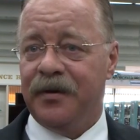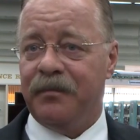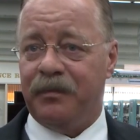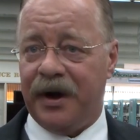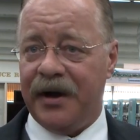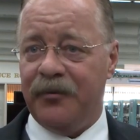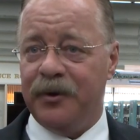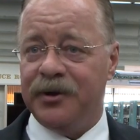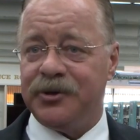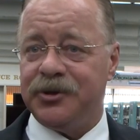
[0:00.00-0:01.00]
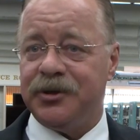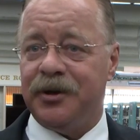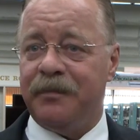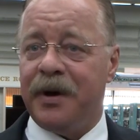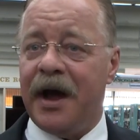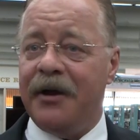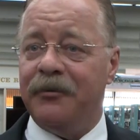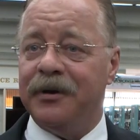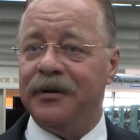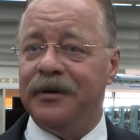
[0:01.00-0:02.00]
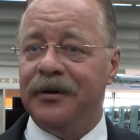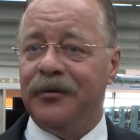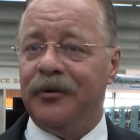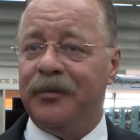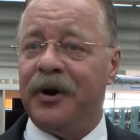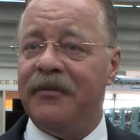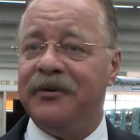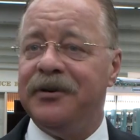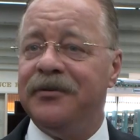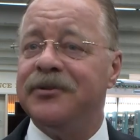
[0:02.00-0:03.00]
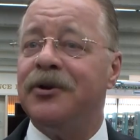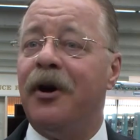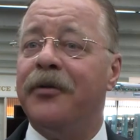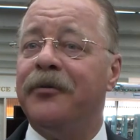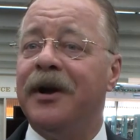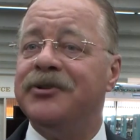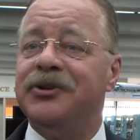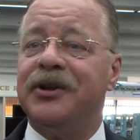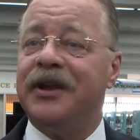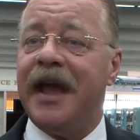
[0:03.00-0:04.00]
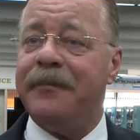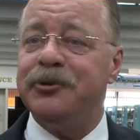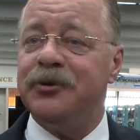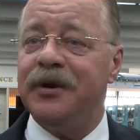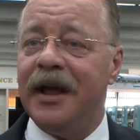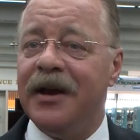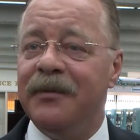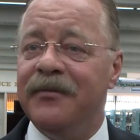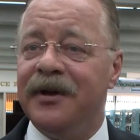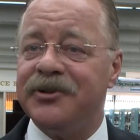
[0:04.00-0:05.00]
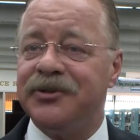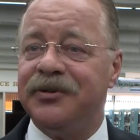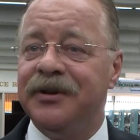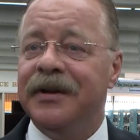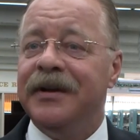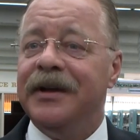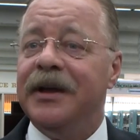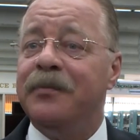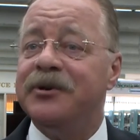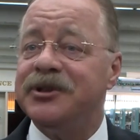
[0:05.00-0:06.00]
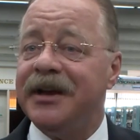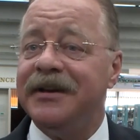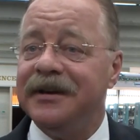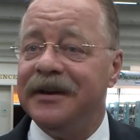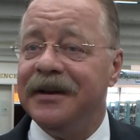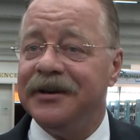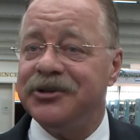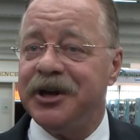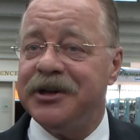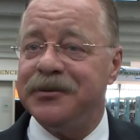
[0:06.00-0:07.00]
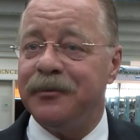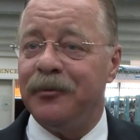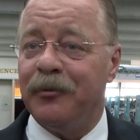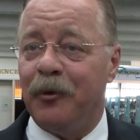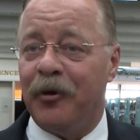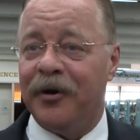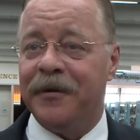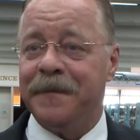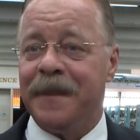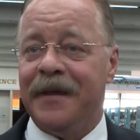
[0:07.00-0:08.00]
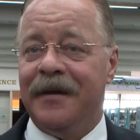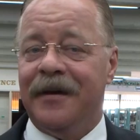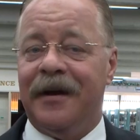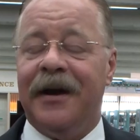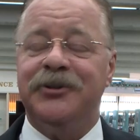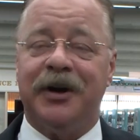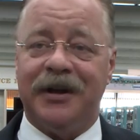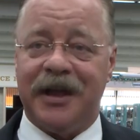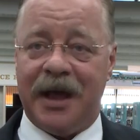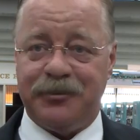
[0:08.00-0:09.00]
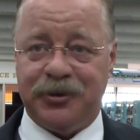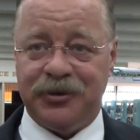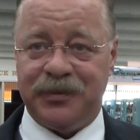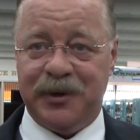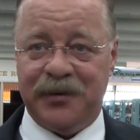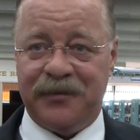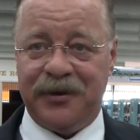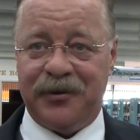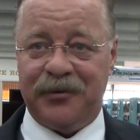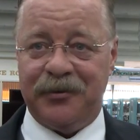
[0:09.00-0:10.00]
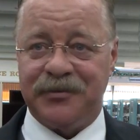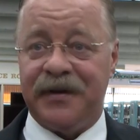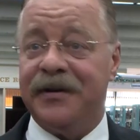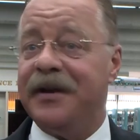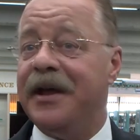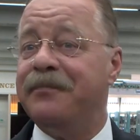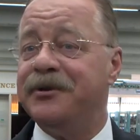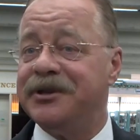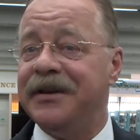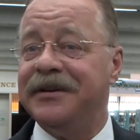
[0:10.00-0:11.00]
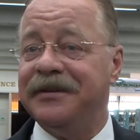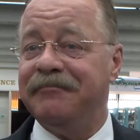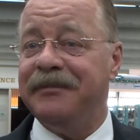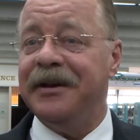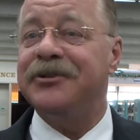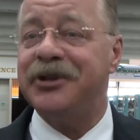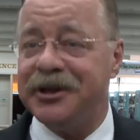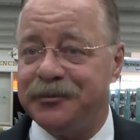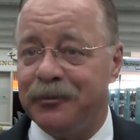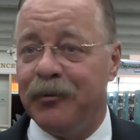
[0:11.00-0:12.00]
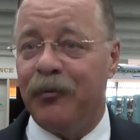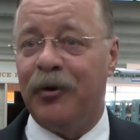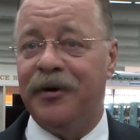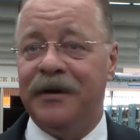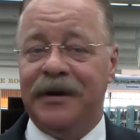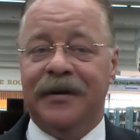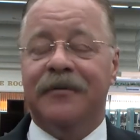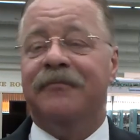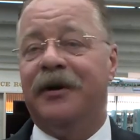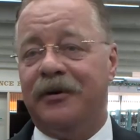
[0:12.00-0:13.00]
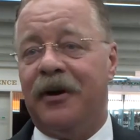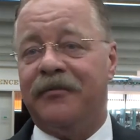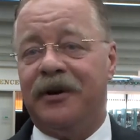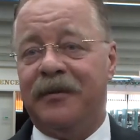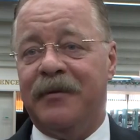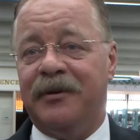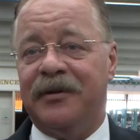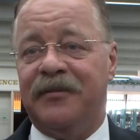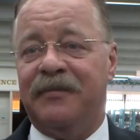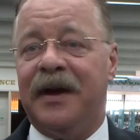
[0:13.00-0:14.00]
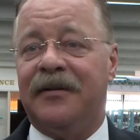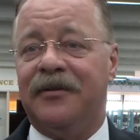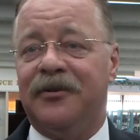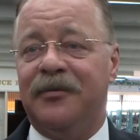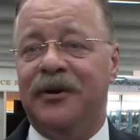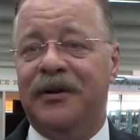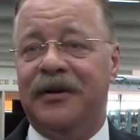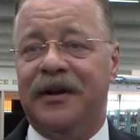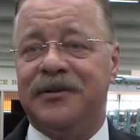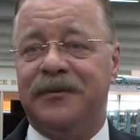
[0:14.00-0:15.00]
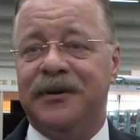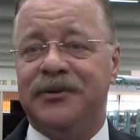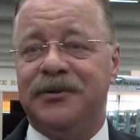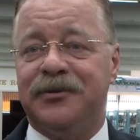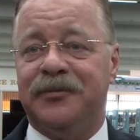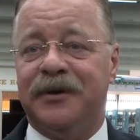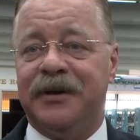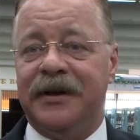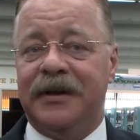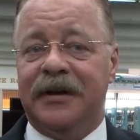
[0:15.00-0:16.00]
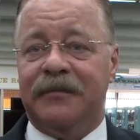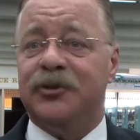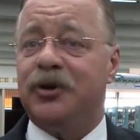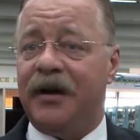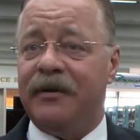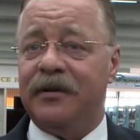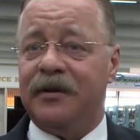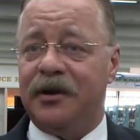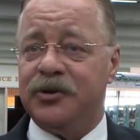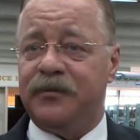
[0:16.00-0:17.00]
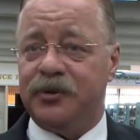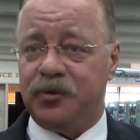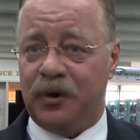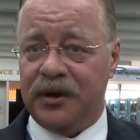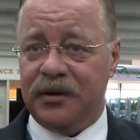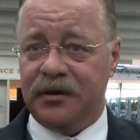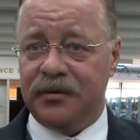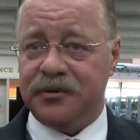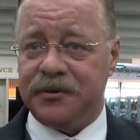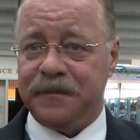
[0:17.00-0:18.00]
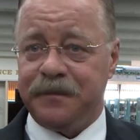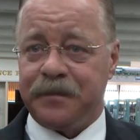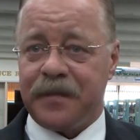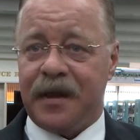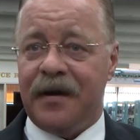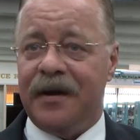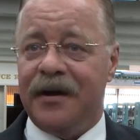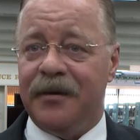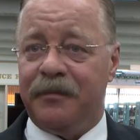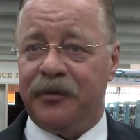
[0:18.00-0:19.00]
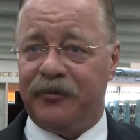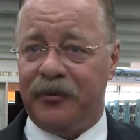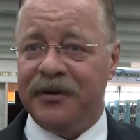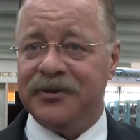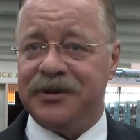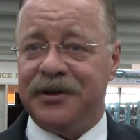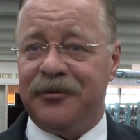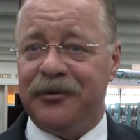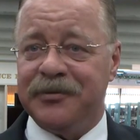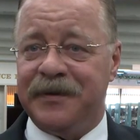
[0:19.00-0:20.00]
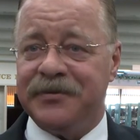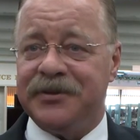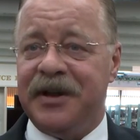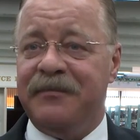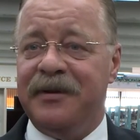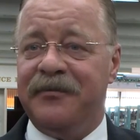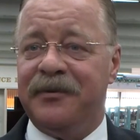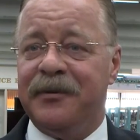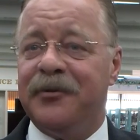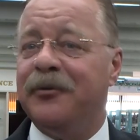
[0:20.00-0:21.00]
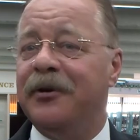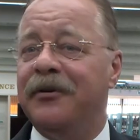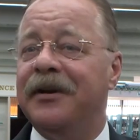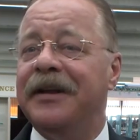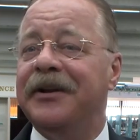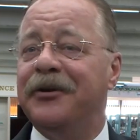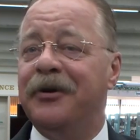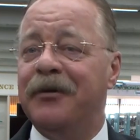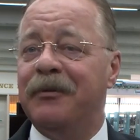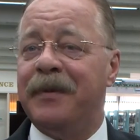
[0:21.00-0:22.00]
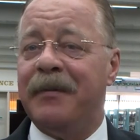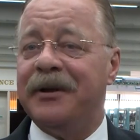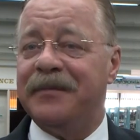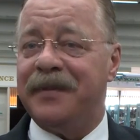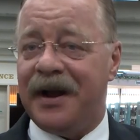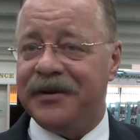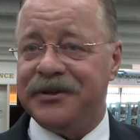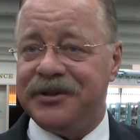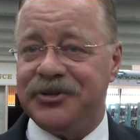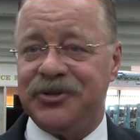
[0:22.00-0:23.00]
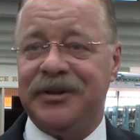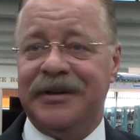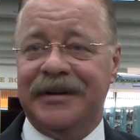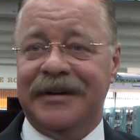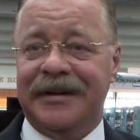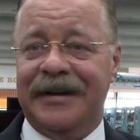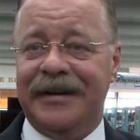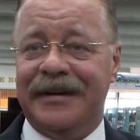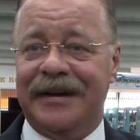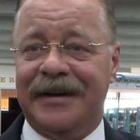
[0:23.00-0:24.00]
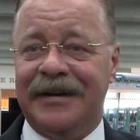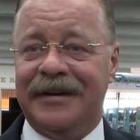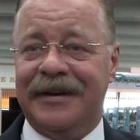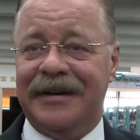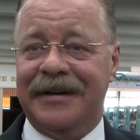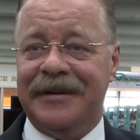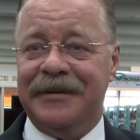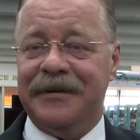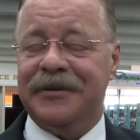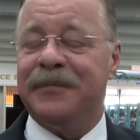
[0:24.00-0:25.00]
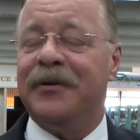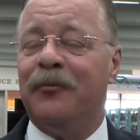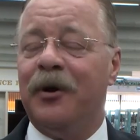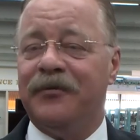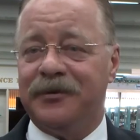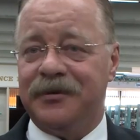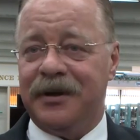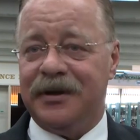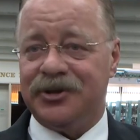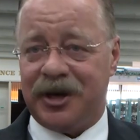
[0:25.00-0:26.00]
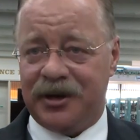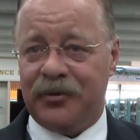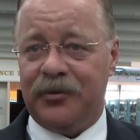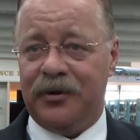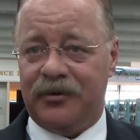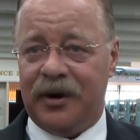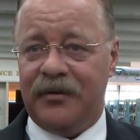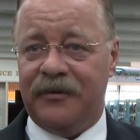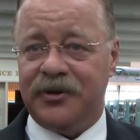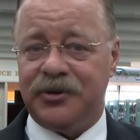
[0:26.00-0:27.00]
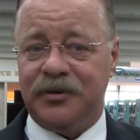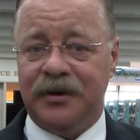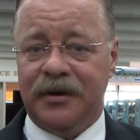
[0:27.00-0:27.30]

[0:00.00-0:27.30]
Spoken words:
by which a pirate or a privateer is authorized to capture an enemy vessel and present it in exchange for reward. I try to capture the spirit of Theodore Roosevelt and present it in exchange for reward. Very often I'm able to give back to the community in lots of ways too, but been traveling the country for 20 years. Performing as Theodore Roosevelt saved me from a career in Illinois Republican politics, and it's been a wonderful second career, great adventure.